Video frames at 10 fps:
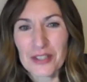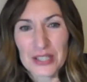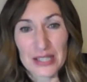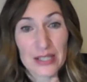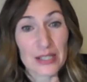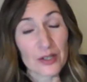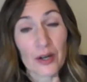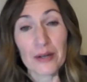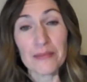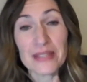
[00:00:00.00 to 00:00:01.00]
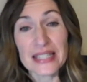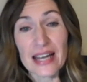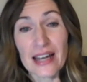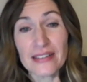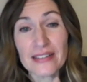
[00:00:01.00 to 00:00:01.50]
just the
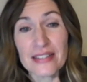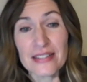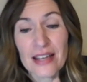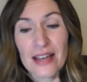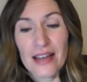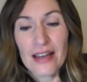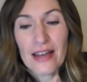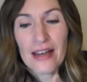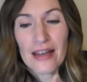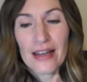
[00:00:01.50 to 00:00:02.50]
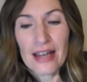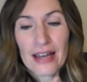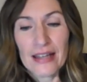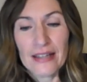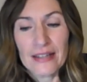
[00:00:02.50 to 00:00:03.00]
circumstance
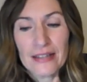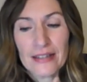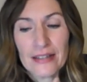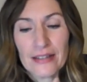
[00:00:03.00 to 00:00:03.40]
and